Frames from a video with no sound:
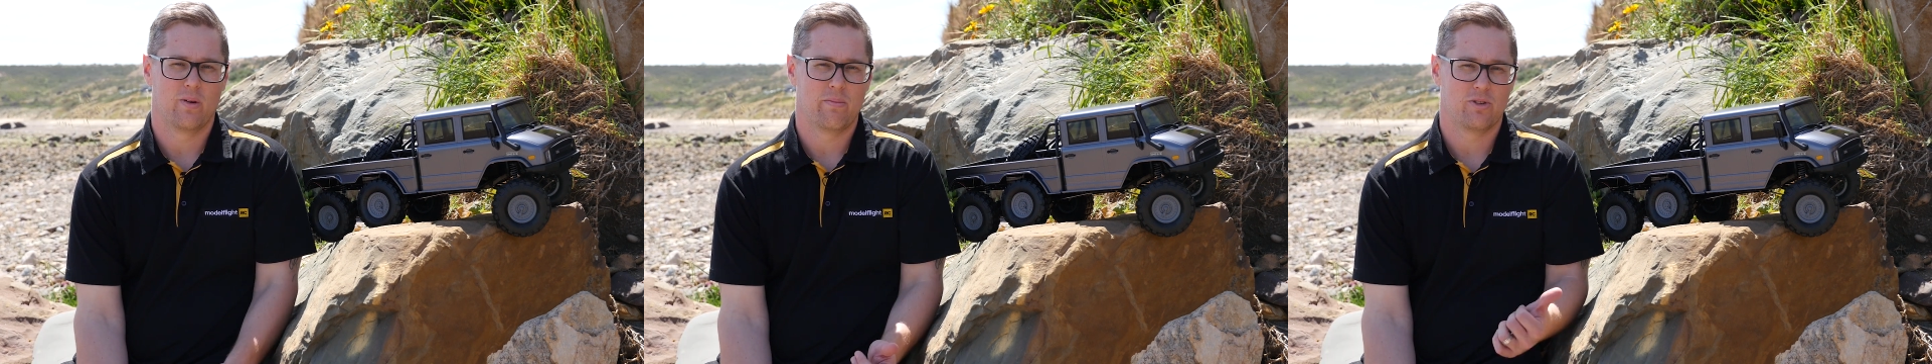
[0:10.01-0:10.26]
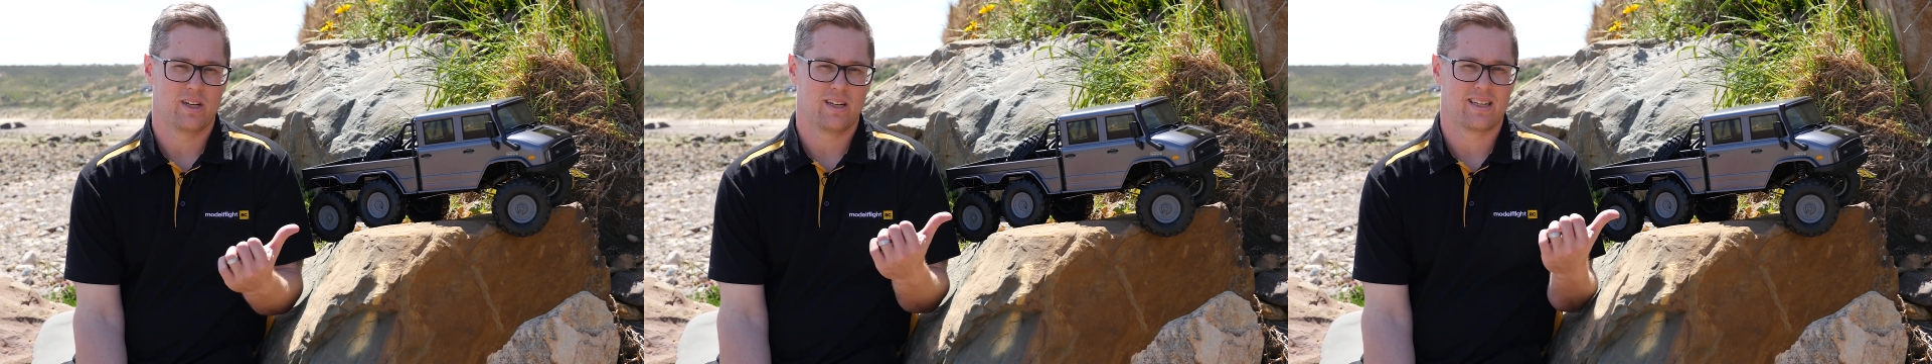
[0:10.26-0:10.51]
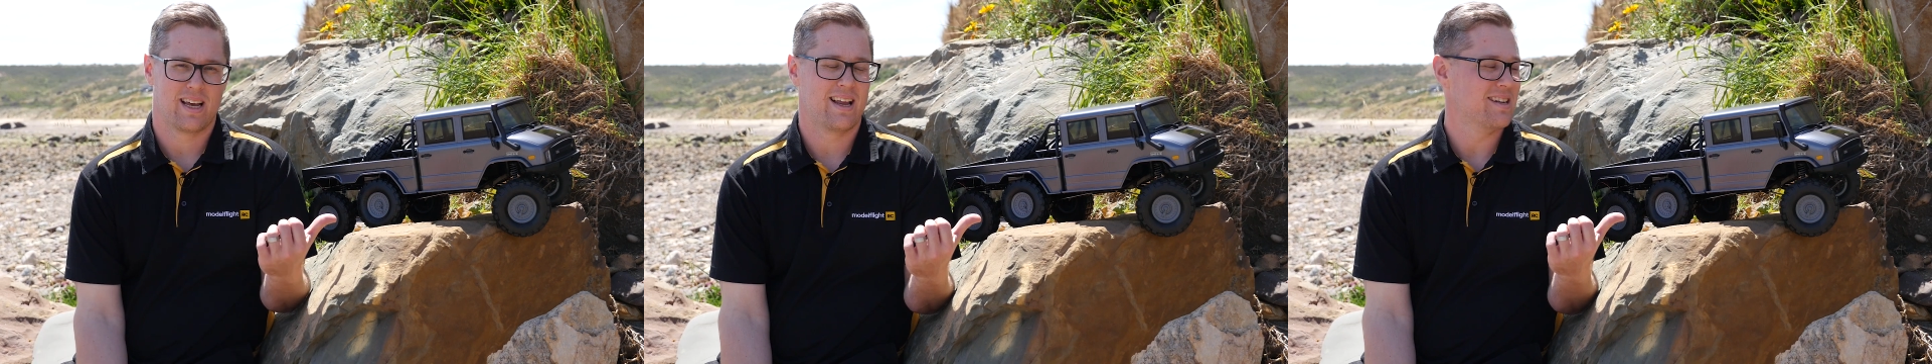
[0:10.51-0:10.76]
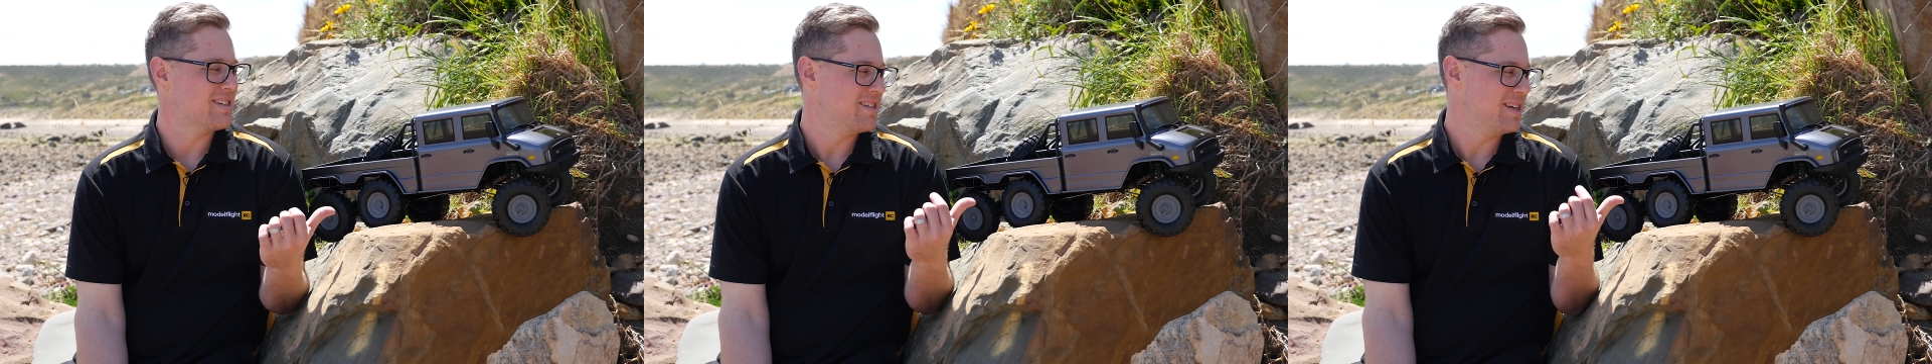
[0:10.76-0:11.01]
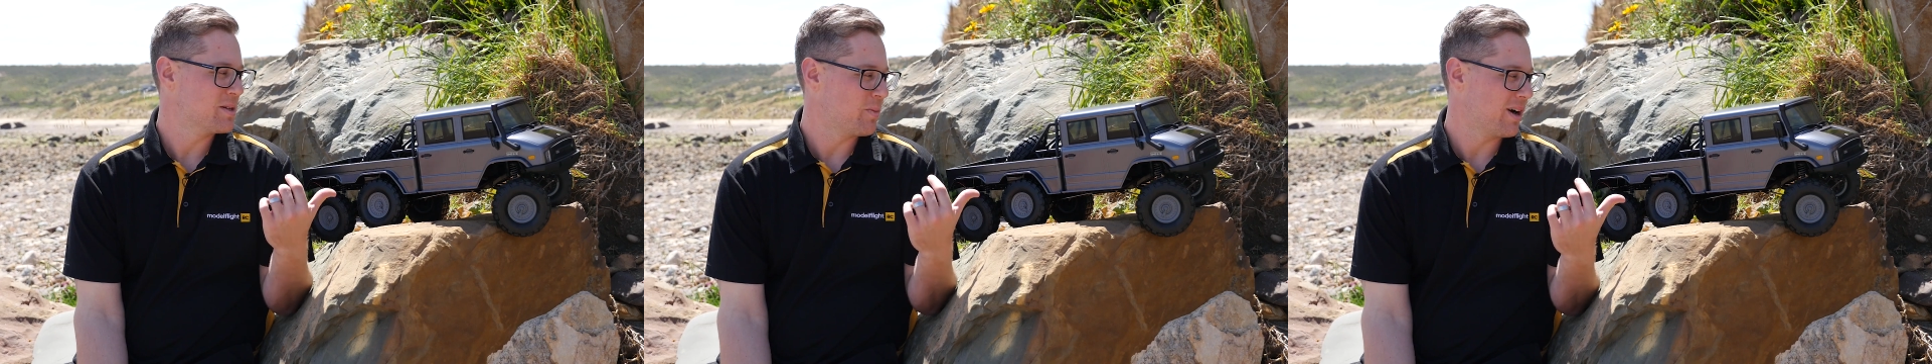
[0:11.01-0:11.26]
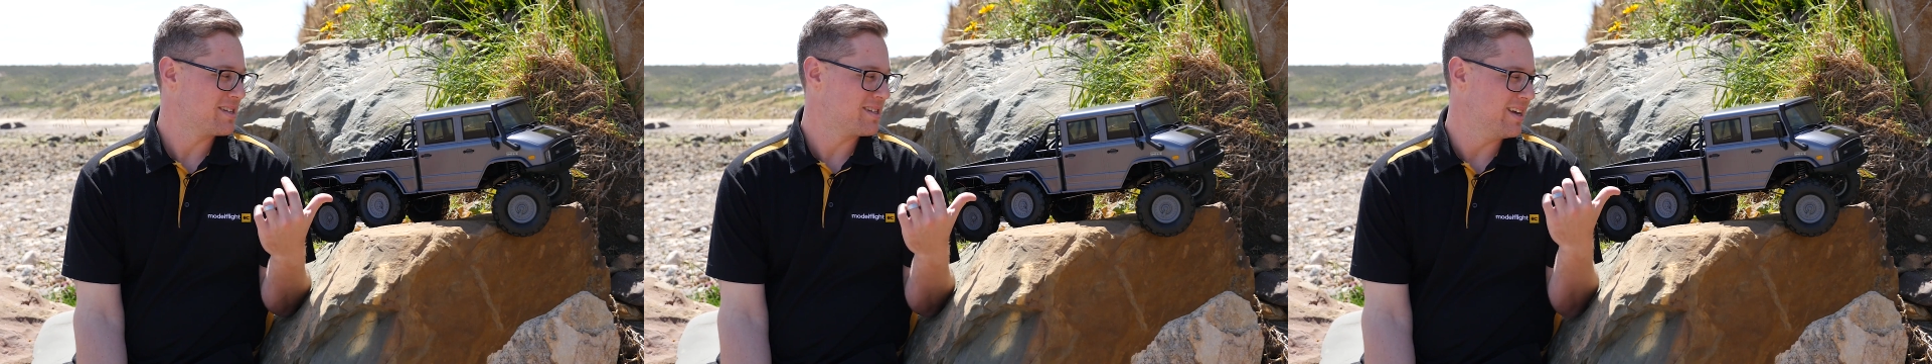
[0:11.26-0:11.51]
UMG 10
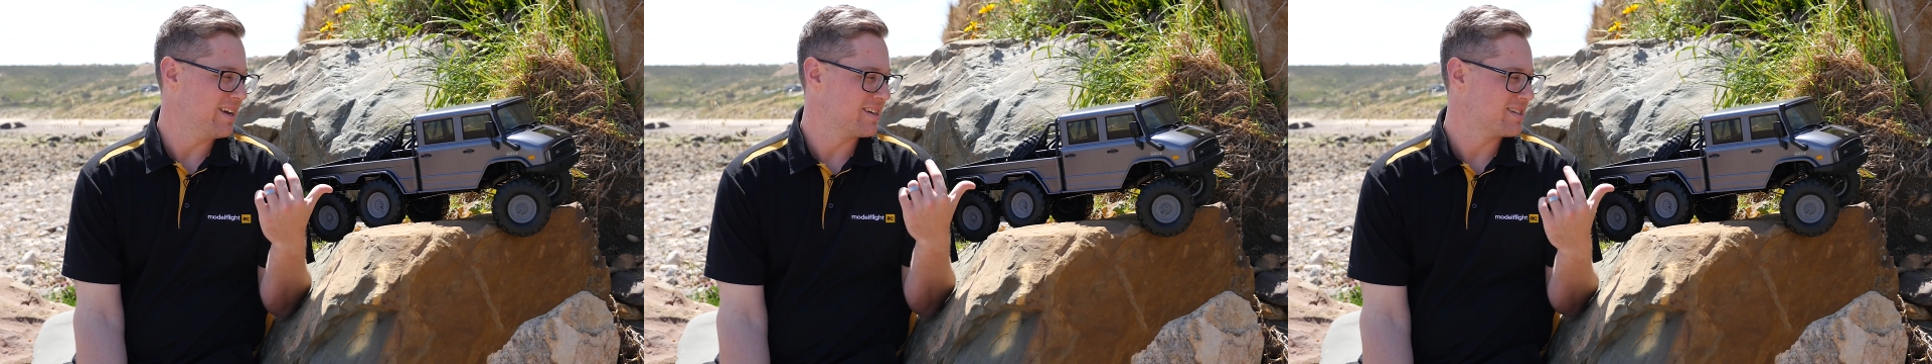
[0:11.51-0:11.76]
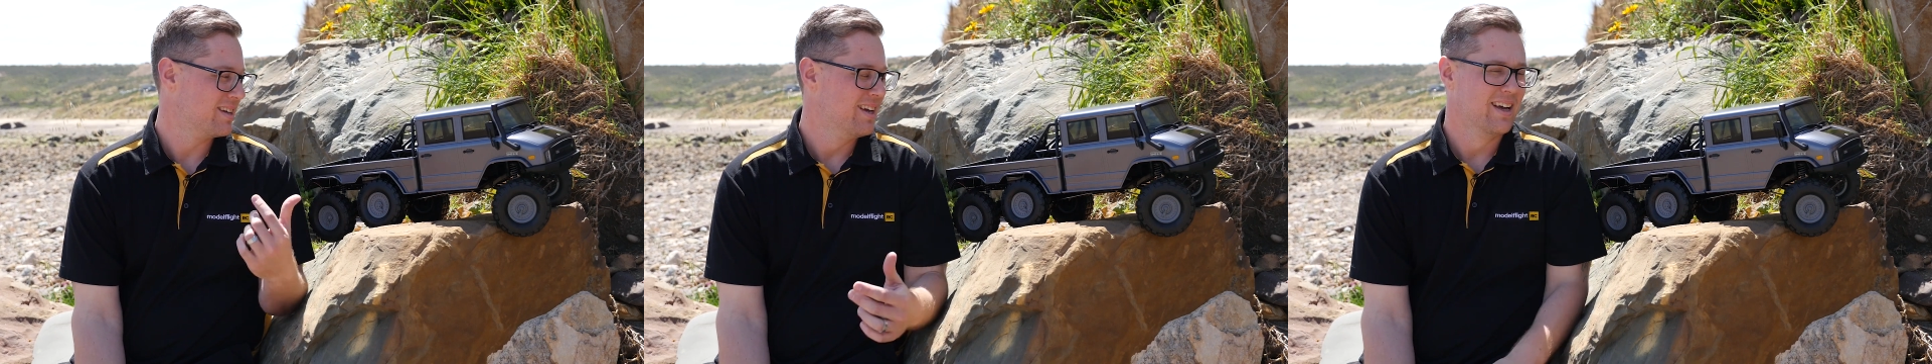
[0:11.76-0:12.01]
6x6.